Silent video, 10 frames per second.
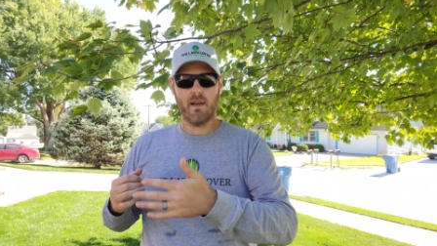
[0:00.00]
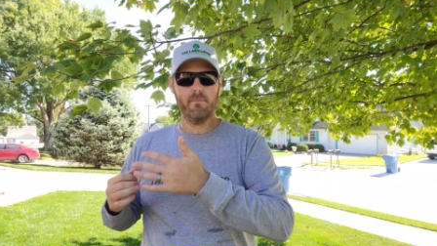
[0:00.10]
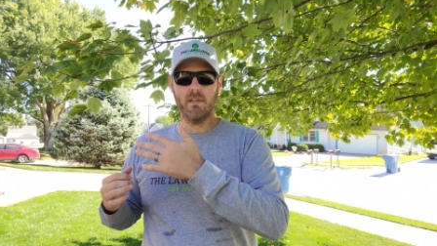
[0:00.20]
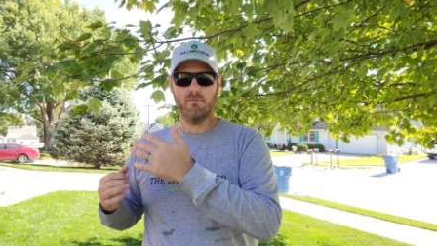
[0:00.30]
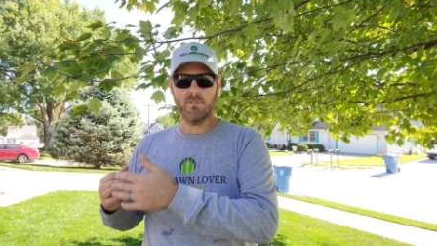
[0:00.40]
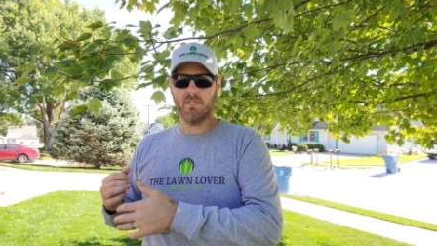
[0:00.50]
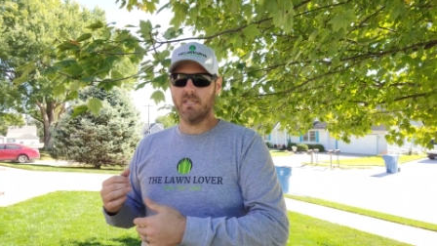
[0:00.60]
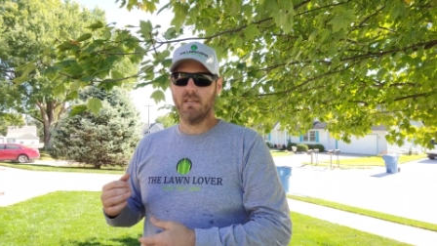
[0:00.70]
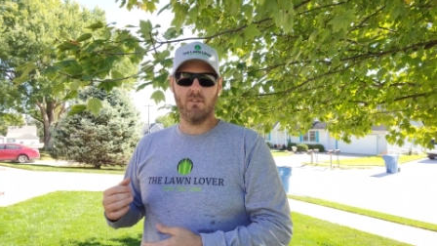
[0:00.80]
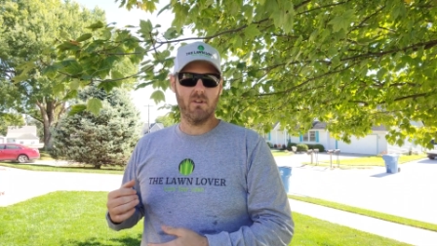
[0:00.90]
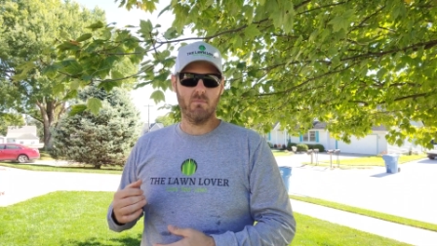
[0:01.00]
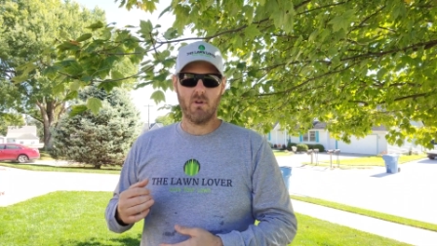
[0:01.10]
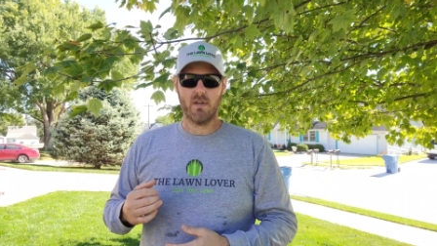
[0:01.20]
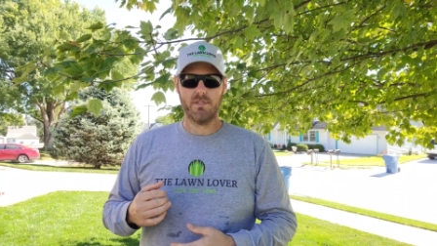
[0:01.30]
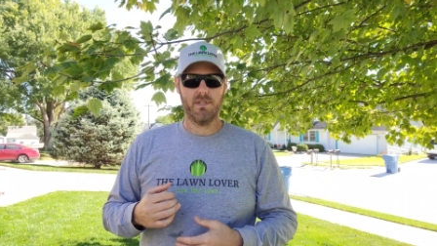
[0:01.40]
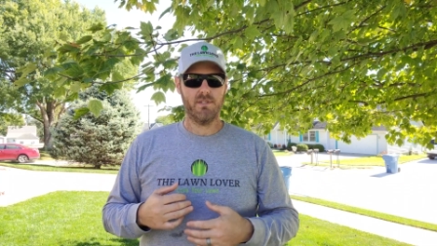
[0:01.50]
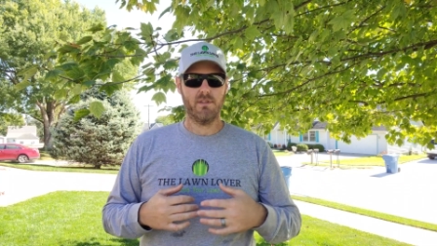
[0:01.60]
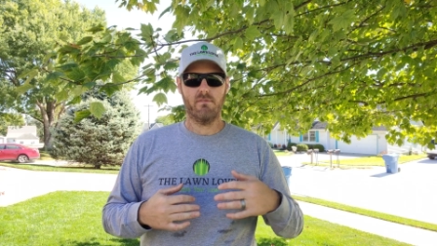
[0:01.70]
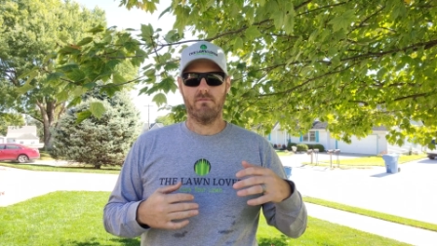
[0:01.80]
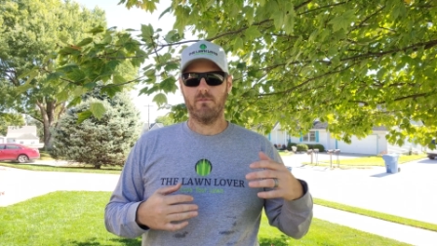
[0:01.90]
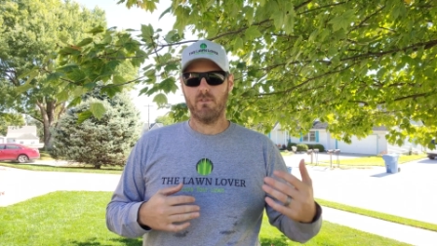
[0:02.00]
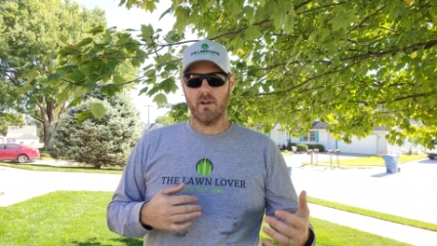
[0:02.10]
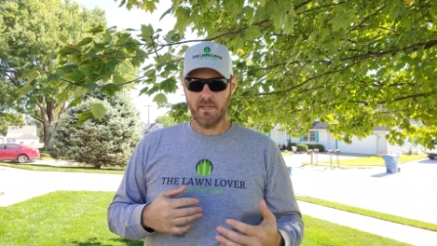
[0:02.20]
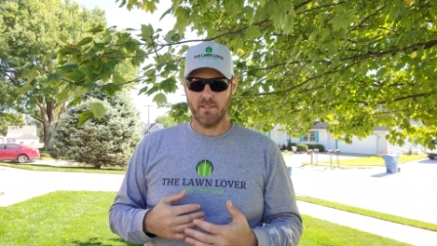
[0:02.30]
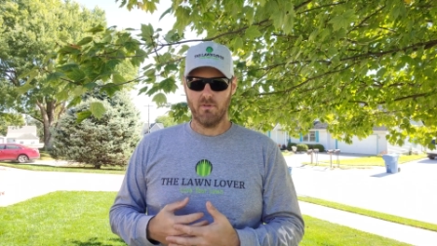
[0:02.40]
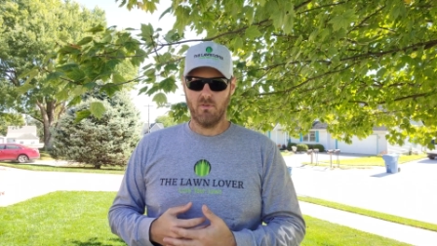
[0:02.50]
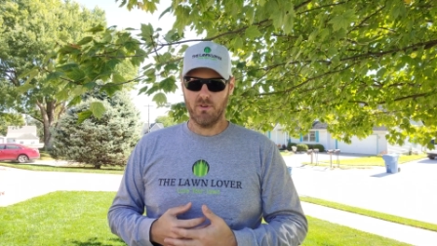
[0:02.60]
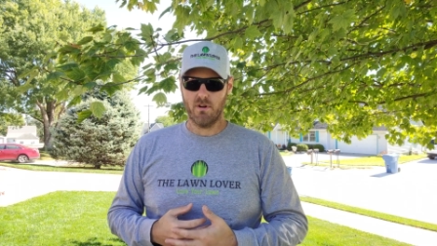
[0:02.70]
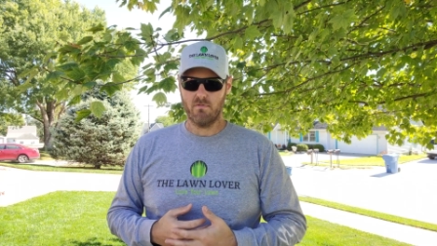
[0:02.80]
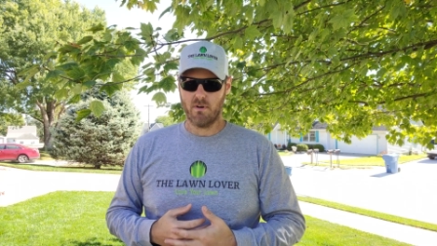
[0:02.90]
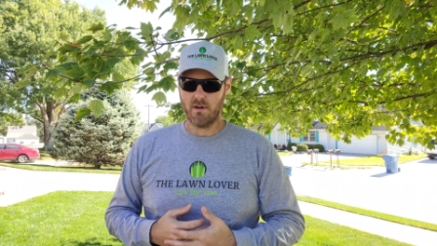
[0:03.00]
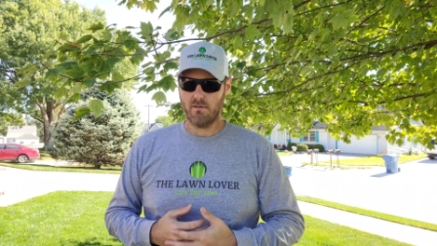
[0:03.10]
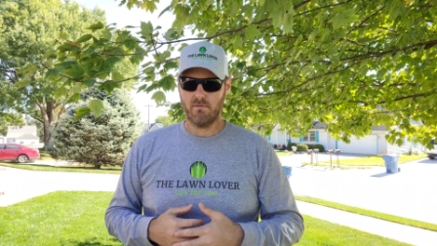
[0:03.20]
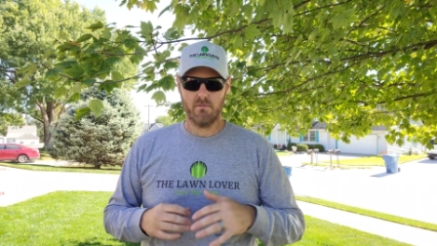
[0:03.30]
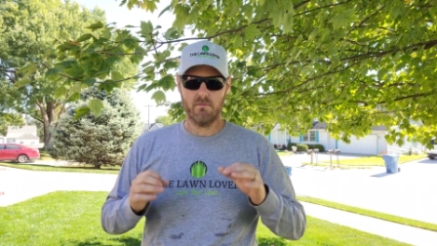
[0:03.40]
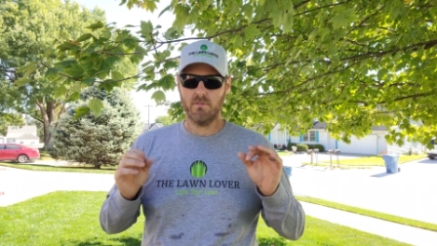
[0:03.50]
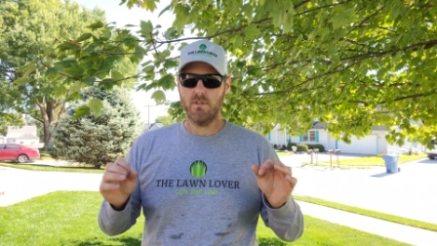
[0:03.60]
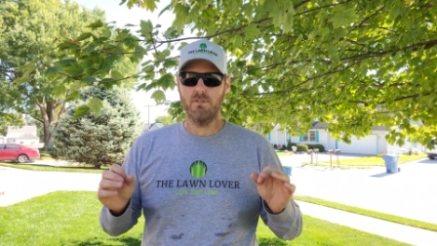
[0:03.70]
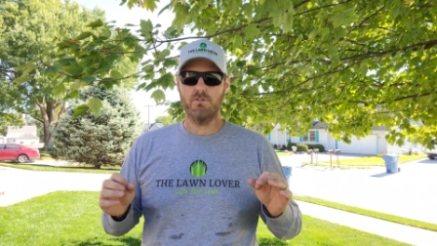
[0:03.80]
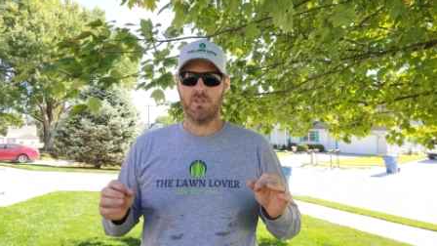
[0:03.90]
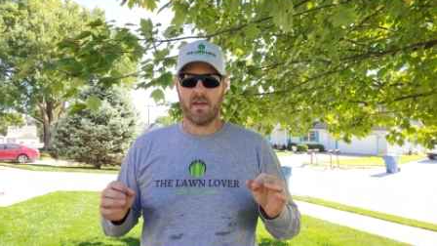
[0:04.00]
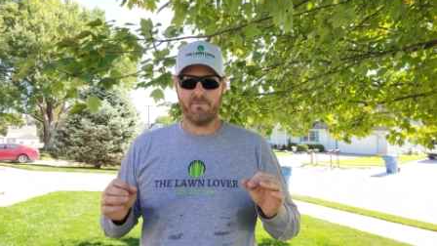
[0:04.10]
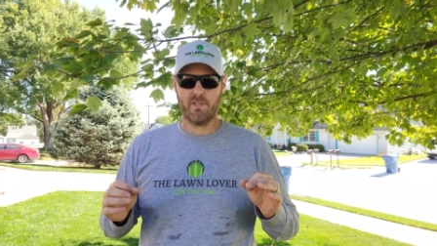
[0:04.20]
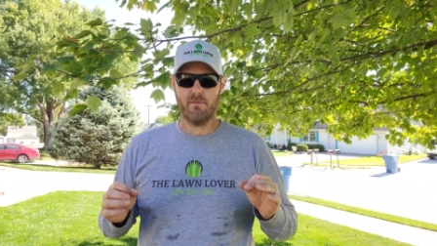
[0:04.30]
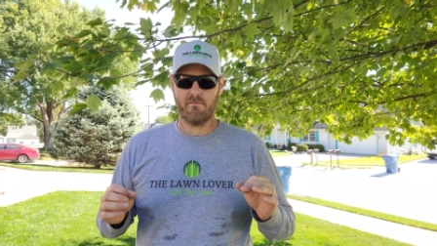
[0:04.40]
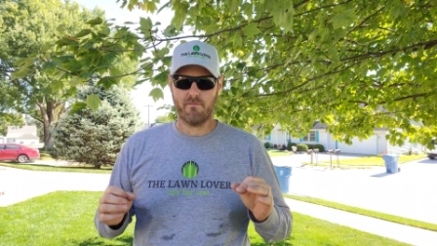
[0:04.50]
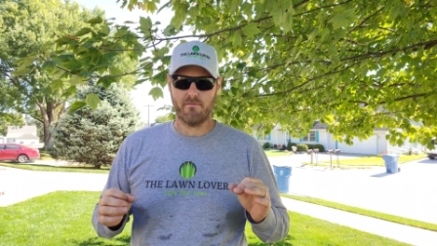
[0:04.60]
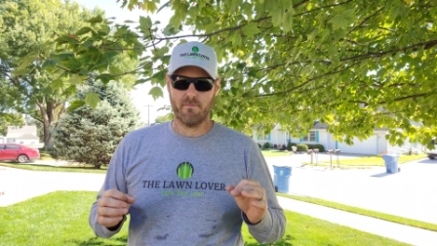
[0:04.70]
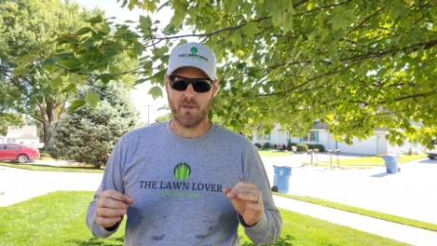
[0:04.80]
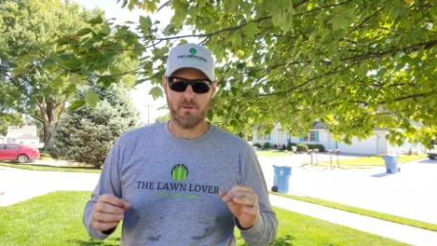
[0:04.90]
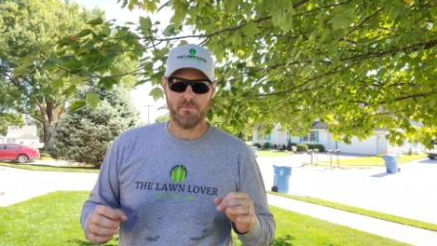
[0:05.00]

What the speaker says: I mean, it was a day-long process of trying to get the whole yard watered. Huge time saver for me.